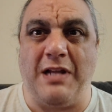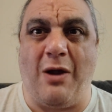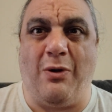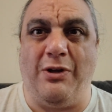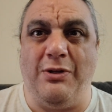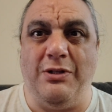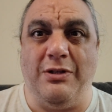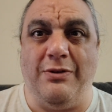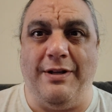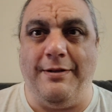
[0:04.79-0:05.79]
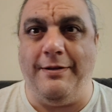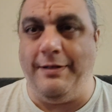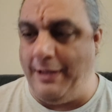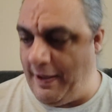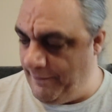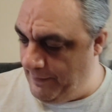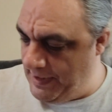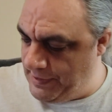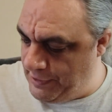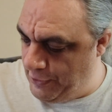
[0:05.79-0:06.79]
how are you doing? I've
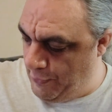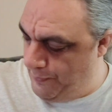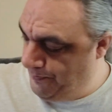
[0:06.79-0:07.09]
missed you.